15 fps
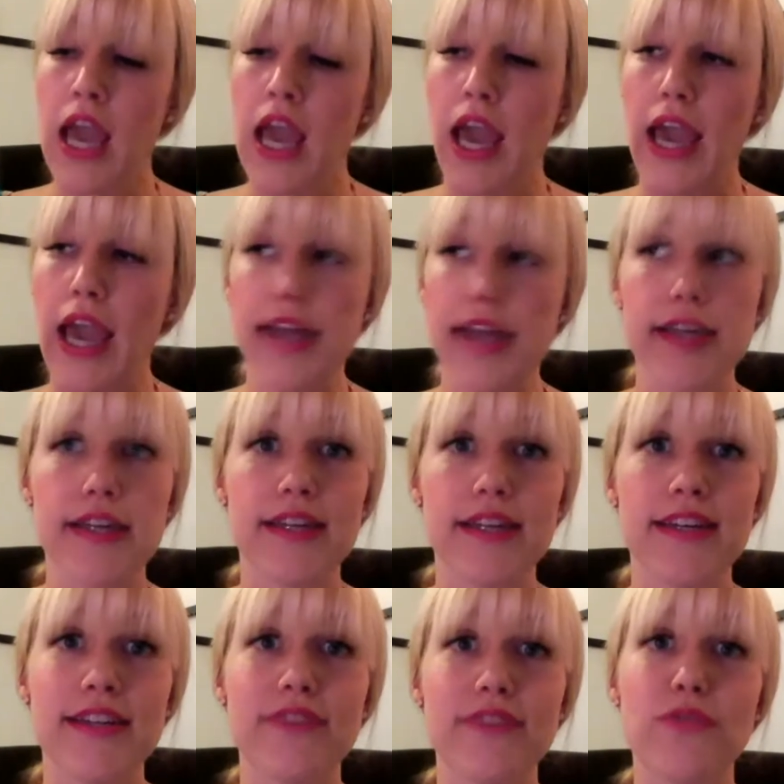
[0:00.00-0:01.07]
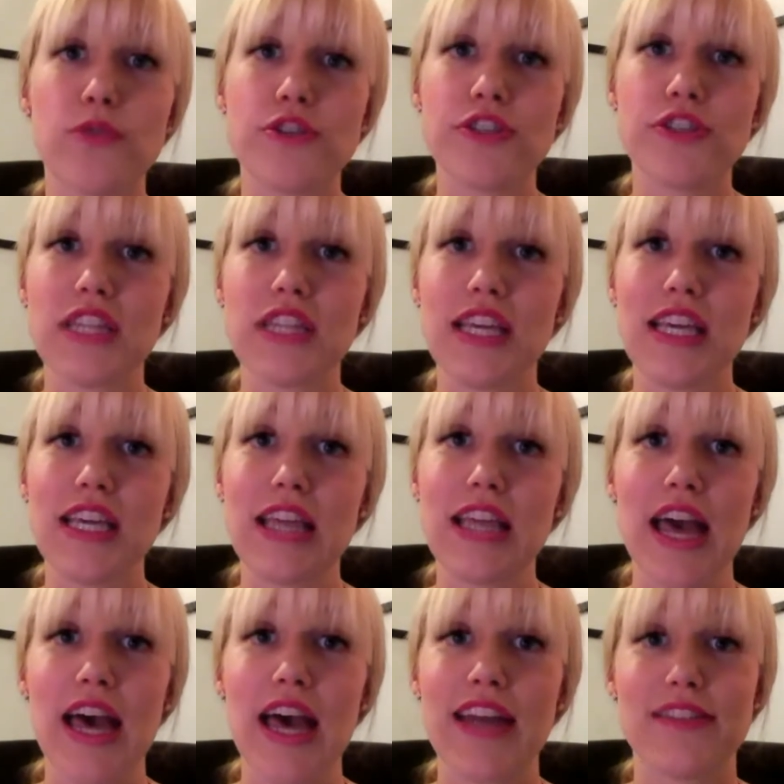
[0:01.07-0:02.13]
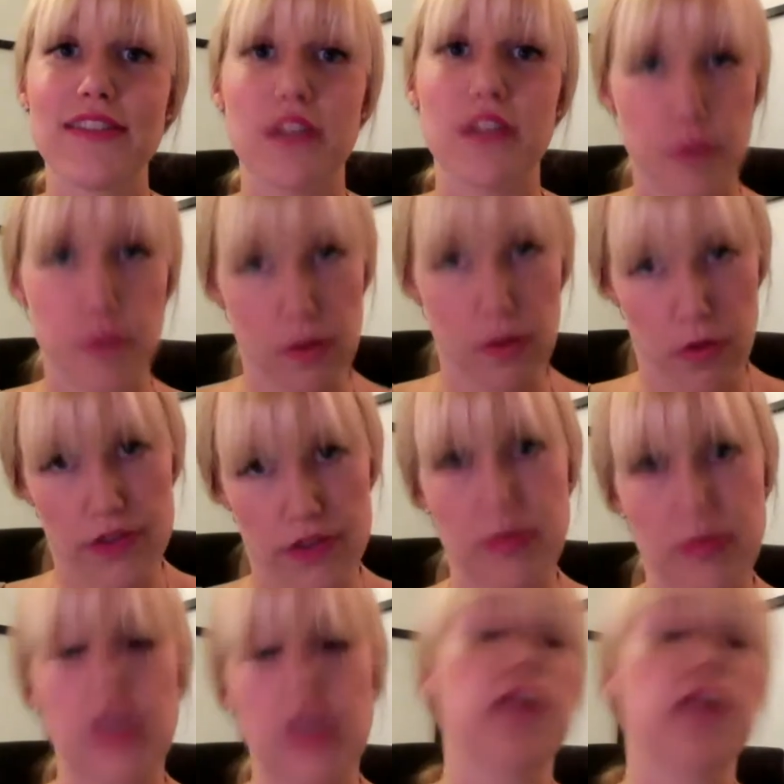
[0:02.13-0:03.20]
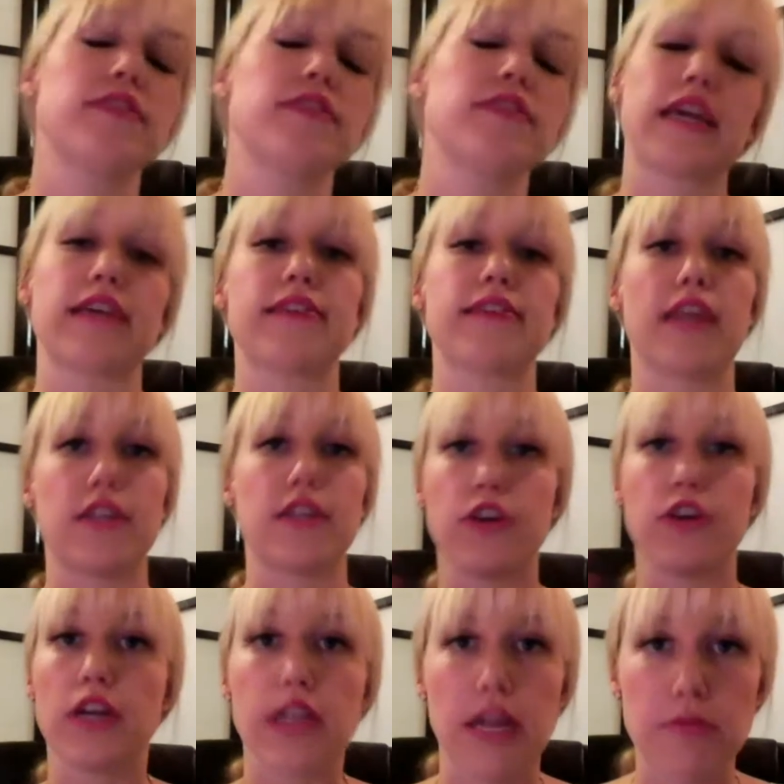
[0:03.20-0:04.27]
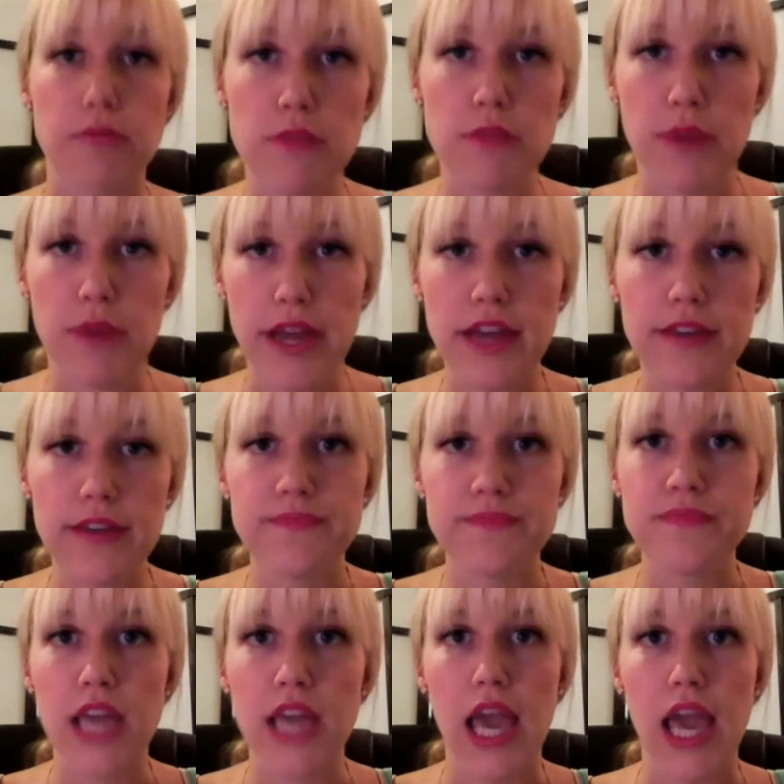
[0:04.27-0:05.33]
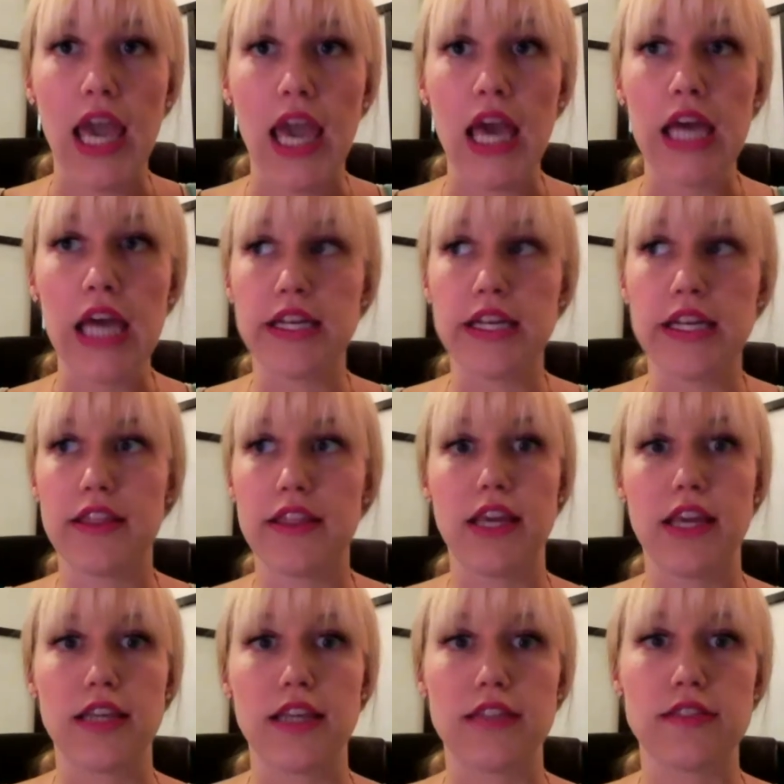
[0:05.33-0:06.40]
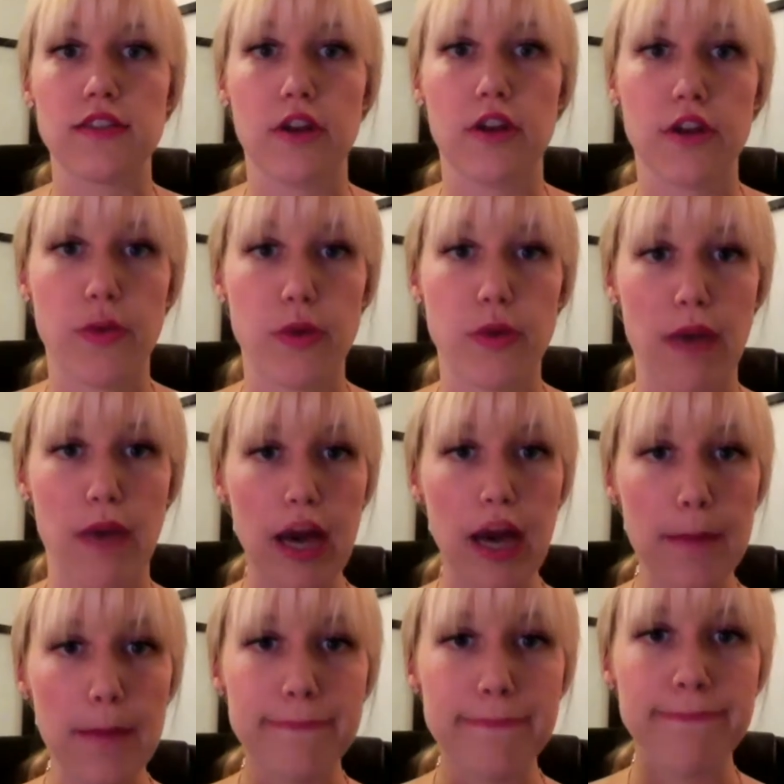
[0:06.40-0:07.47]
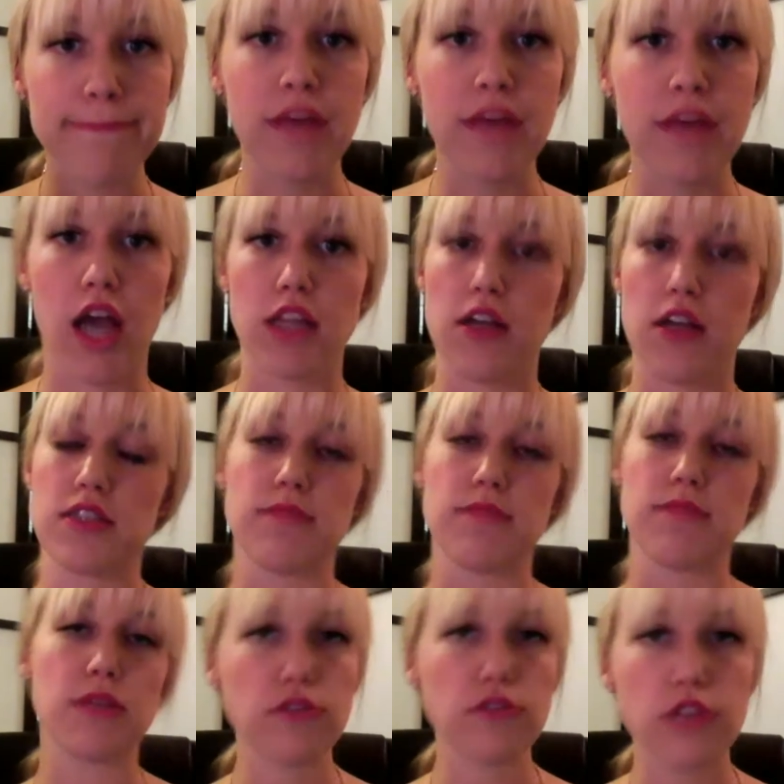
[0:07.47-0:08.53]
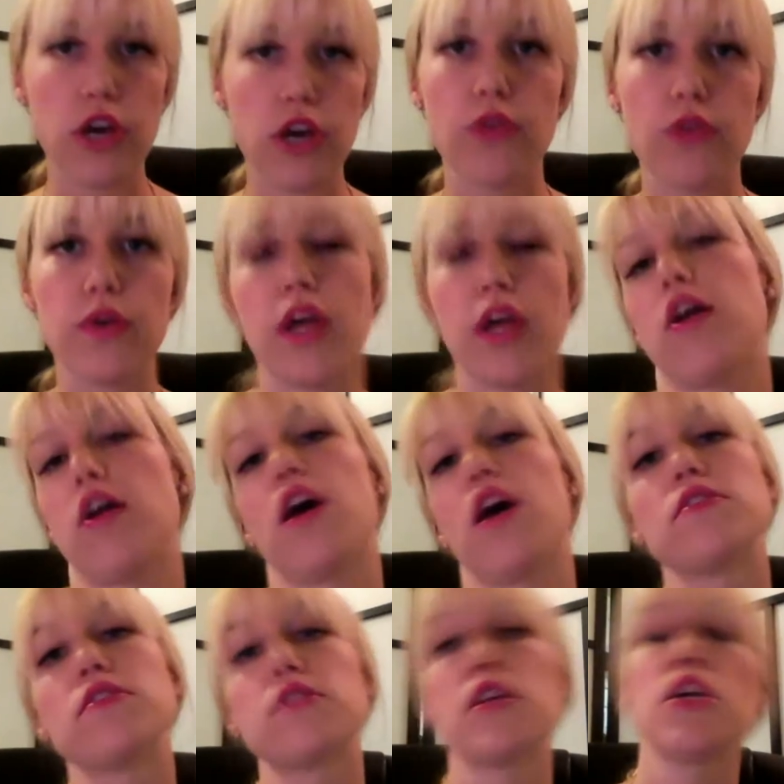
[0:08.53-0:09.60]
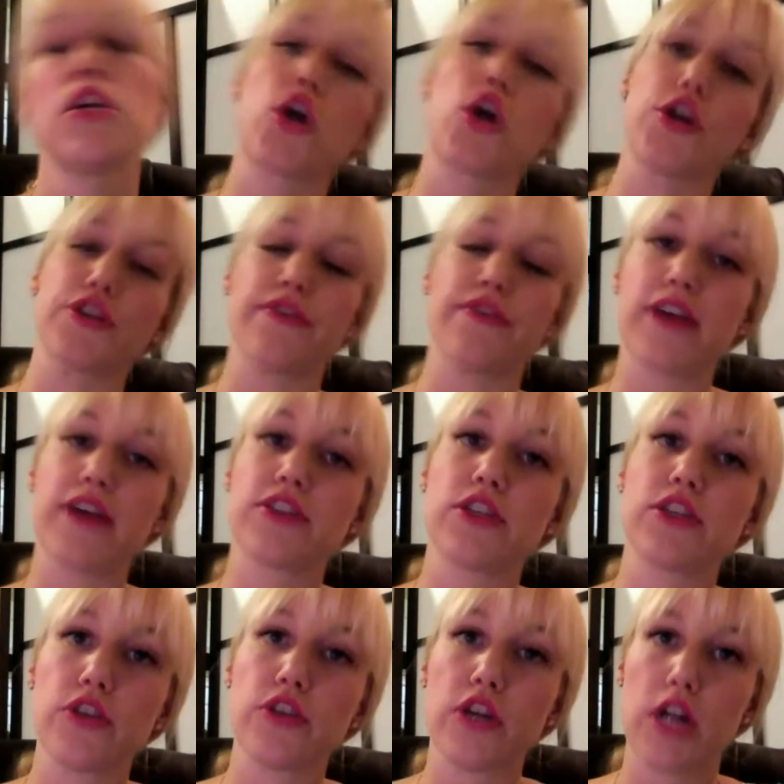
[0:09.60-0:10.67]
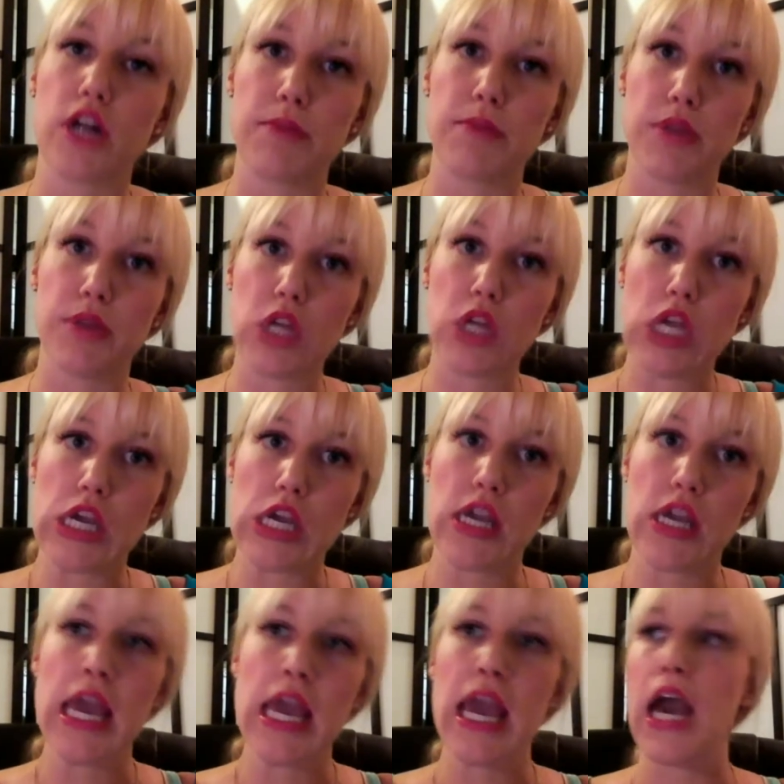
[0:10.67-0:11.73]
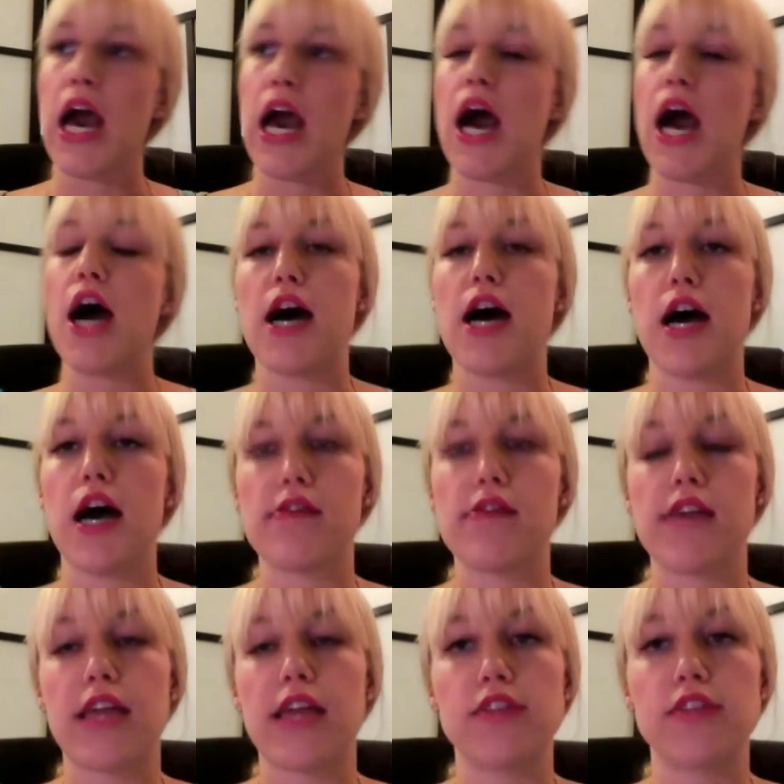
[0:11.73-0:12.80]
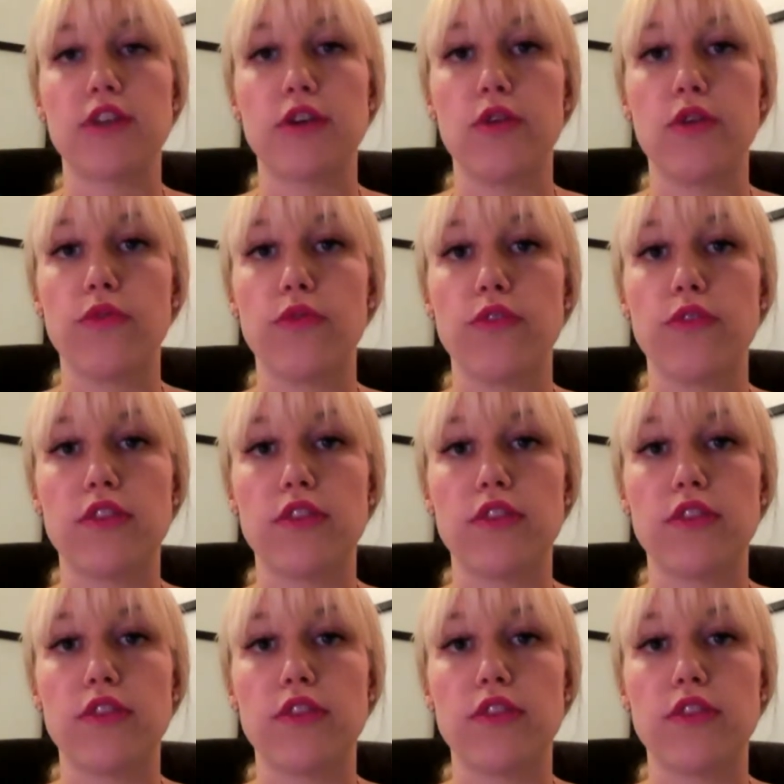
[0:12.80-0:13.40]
And unfortunately, that is not the way it works because, like I said, I took a 9-month break, and things started going back up. I lost muscle tone, I lost cardiovascular ability, and so